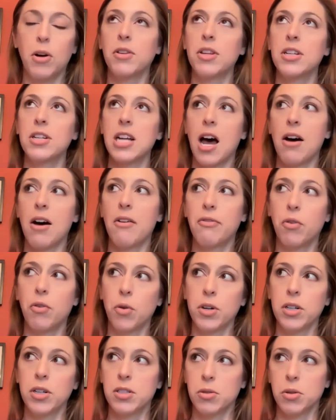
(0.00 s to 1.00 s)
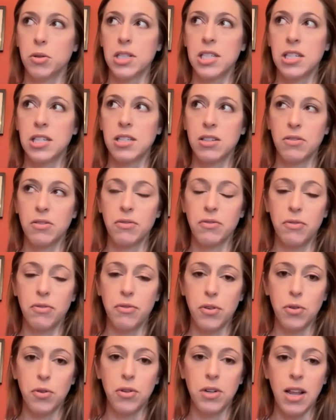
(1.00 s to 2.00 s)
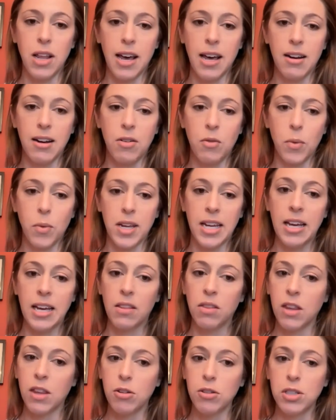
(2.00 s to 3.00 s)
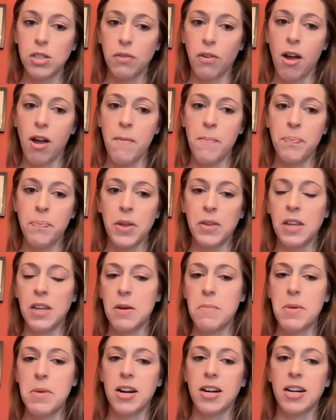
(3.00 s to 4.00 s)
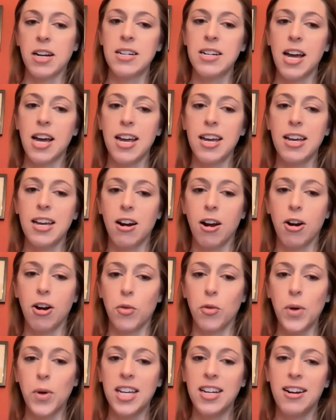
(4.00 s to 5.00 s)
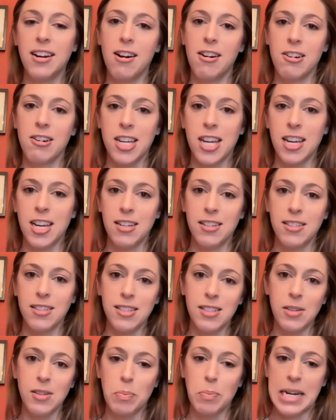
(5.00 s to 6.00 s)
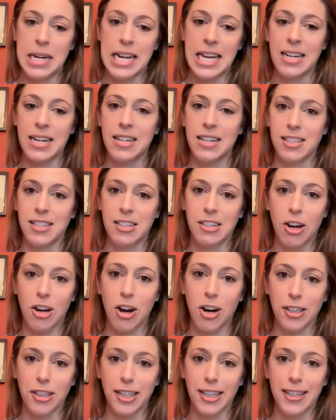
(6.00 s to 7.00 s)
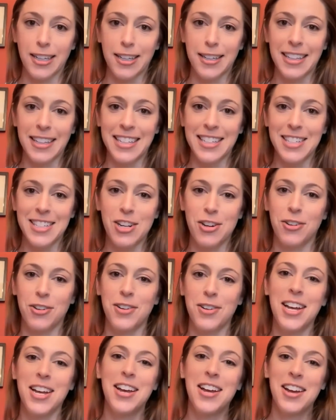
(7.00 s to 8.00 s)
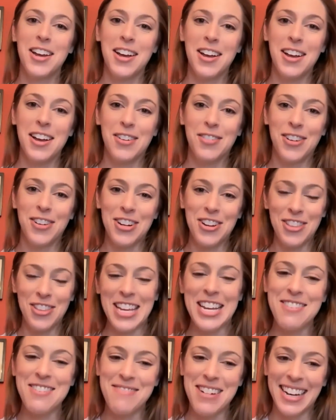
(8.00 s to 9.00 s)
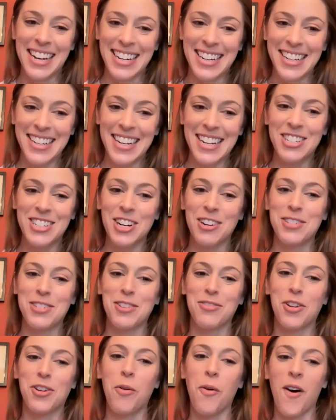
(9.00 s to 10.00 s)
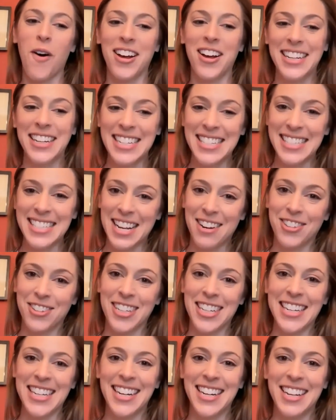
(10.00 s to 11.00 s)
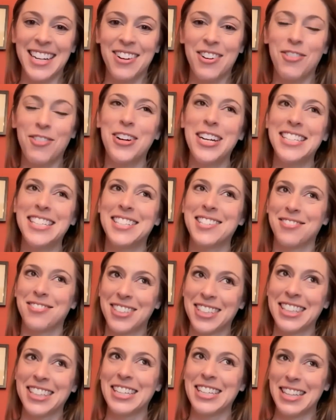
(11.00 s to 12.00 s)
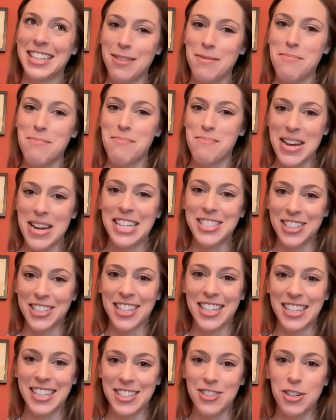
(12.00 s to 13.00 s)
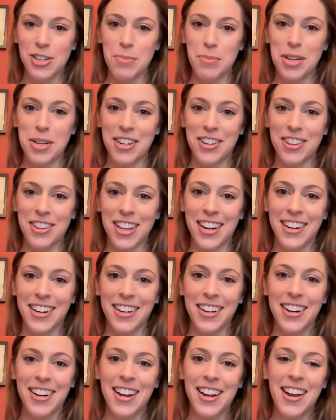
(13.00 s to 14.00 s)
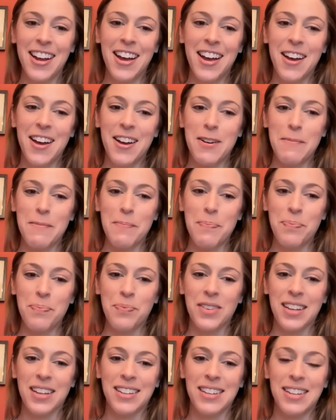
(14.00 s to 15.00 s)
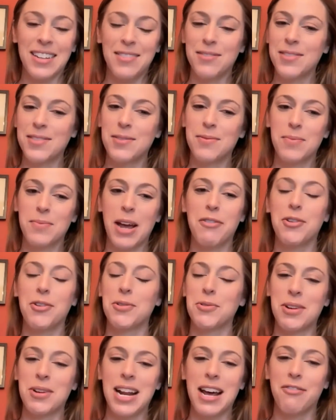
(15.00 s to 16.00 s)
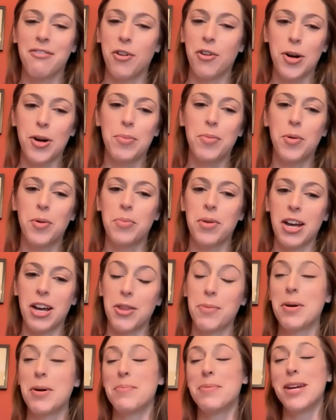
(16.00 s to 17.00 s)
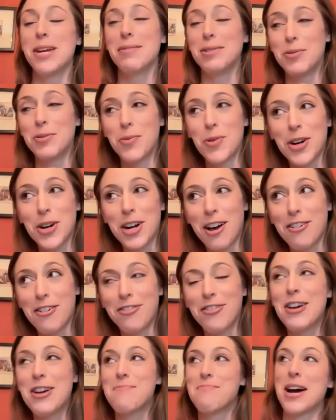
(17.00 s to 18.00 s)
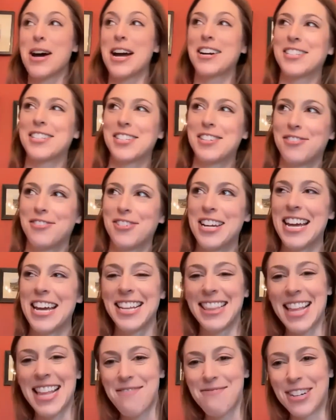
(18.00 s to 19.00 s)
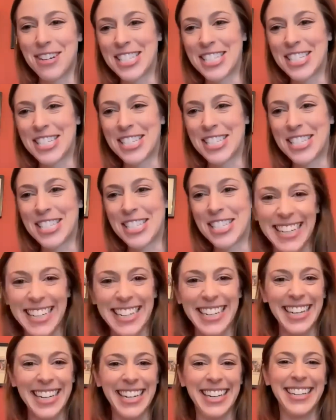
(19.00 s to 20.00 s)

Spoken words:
top four sources of food that we get those from in the American diet are wheat, onions, bananas, and garlic. And so when you think about it in terms of quantities that we're eating, wheat's really the major contributor there. Everyone would have horrible breath, but be able to ward off vampires if we ate that much garlic.